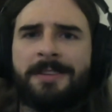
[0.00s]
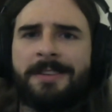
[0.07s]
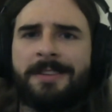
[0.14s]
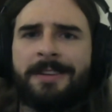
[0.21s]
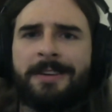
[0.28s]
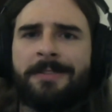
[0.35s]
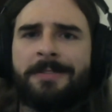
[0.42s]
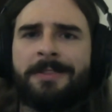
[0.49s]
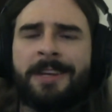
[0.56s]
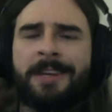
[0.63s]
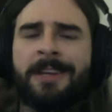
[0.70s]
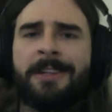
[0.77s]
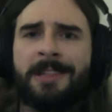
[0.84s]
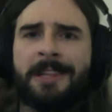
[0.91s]
they're
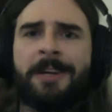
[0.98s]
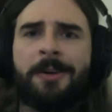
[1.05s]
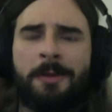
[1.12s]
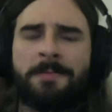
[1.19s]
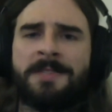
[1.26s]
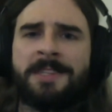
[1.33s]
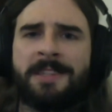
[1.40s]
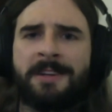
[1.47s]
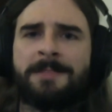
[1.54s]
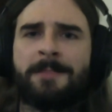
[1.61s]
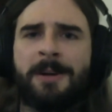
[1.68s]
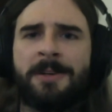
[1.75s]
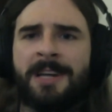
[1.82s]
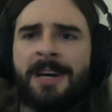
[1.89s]
killing Linorms in their
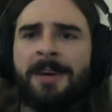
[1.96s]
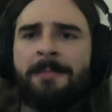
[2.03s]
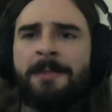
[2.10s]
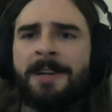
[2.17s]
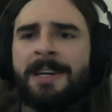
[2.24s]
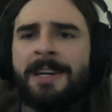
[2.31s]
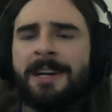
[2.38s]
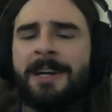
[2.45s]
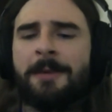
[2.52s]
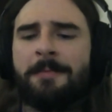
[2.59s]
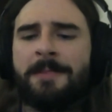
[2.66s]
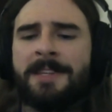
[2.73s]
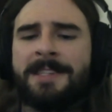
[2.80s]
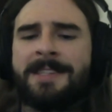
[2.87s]
spare time.
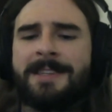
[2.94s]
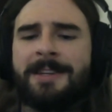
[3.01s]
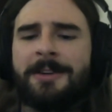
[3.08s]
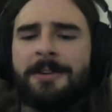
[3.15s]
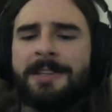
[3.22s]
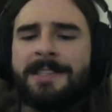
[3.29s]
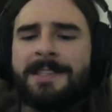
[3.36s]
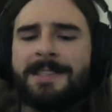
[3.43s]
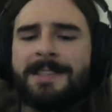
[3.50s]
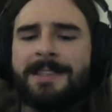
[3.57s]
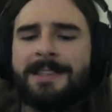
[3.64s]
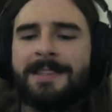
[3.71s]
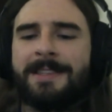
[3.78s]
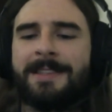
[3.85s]
This
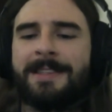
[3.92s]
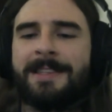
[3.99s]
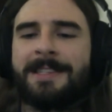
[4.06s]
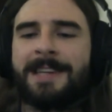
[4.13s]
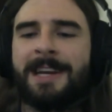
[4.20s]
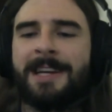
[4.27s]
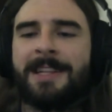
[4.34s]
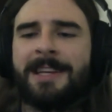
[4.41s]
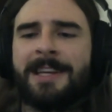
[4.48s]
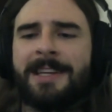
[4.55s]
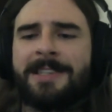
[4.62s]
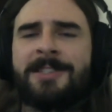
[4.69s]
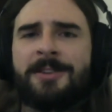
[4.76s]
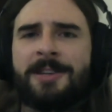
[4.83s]
kind of thing
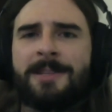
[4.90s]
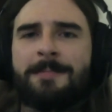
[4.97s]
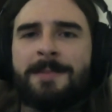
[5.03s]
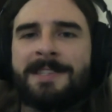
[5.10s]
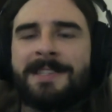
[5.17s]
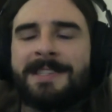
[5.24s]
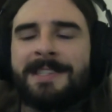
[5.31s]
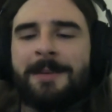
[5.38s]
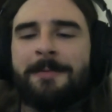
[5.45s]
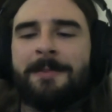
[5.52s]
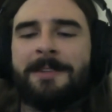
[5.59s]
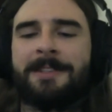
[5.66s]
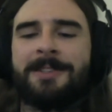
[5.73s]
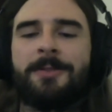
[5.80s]
is serious business to them.
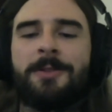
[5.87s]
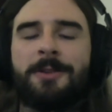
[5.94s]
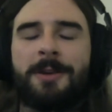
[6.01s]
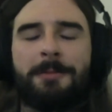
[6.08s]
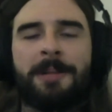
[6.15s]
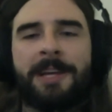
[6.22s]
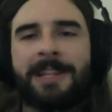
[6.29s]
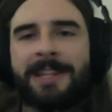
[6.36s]
And so you could play it